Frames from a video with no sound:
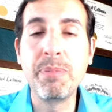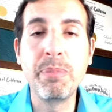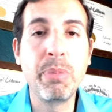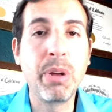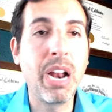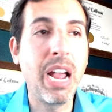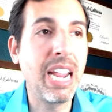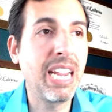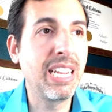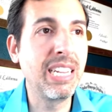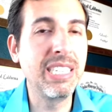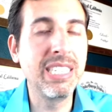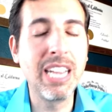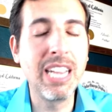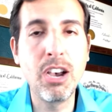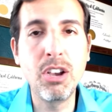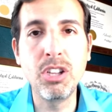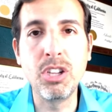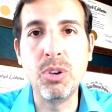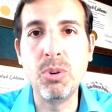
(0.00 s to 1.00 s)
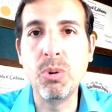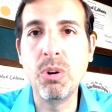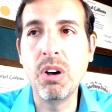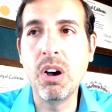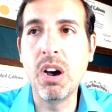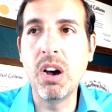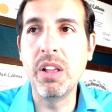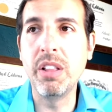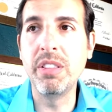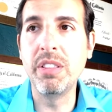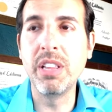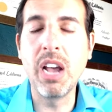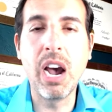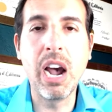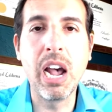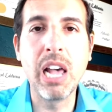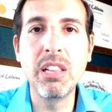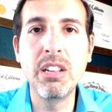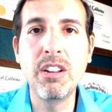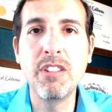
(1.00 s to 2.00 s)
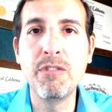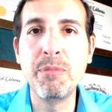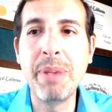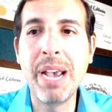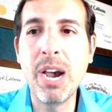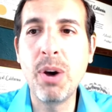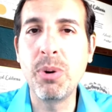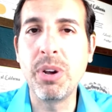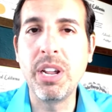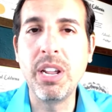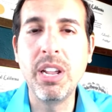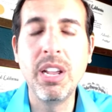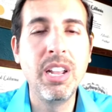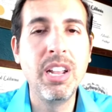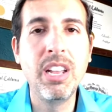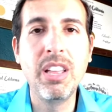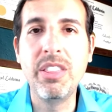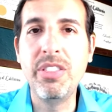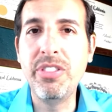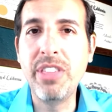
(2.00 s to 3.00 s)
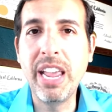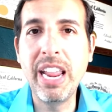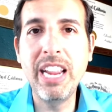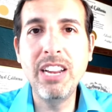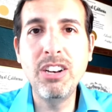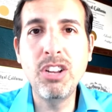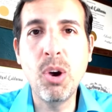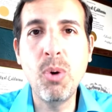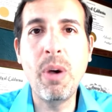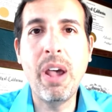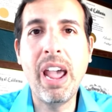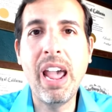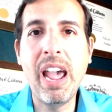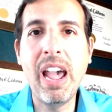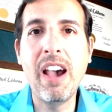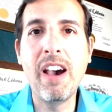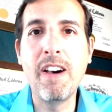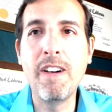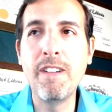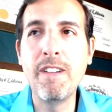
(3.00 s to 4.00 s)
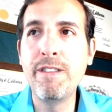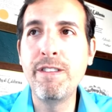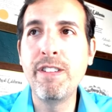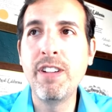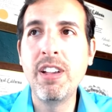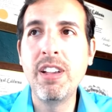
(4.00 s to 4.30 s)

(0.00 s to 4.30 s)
But I can tell you on the island of Maui, they don't have